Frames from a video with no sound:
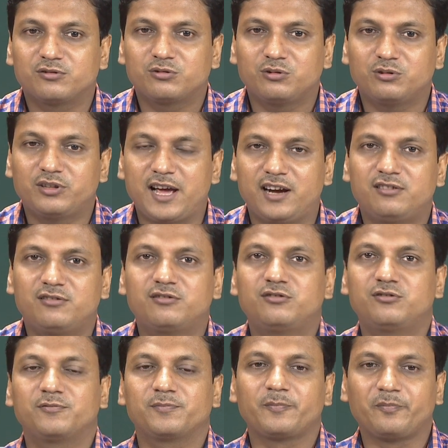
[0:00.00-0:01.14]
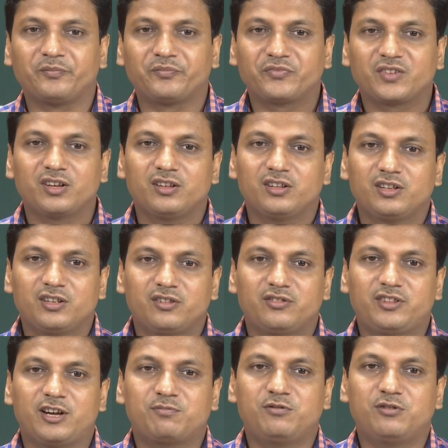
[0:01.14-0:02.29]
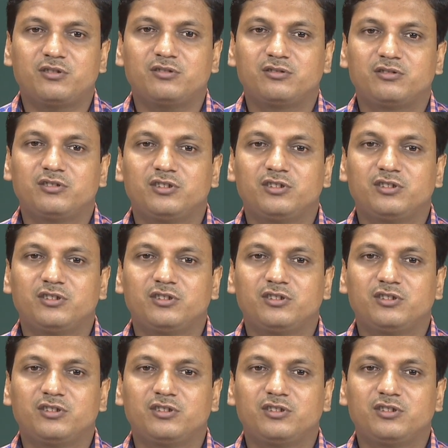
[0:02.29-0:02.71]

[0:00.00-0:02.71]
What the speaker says: So, that therefore,